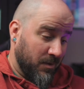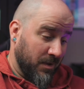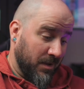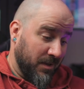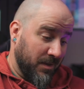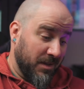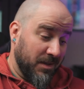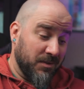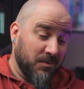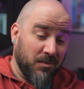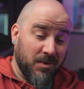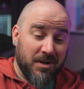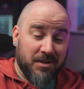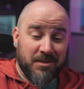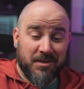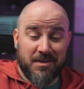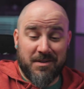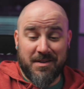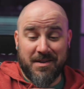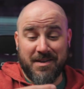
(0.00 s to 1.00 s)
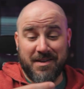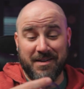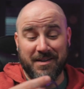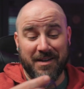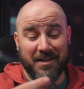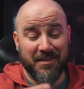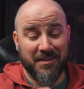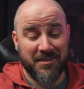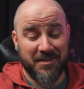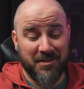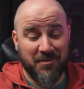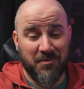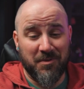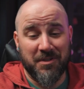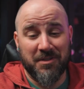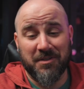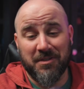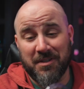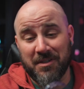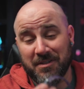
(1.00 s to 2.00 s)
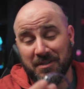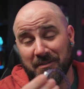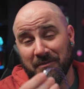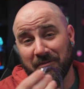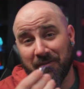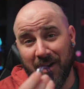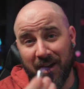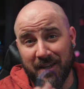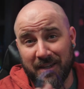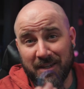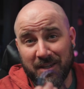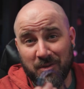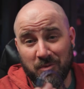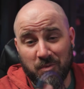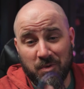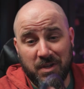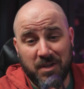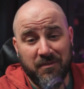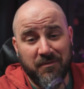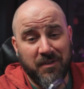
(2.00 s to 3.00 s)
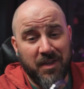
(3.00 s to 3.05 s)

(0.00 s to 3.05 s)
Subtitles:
these were actually, I got these in recently. It's a Viking weave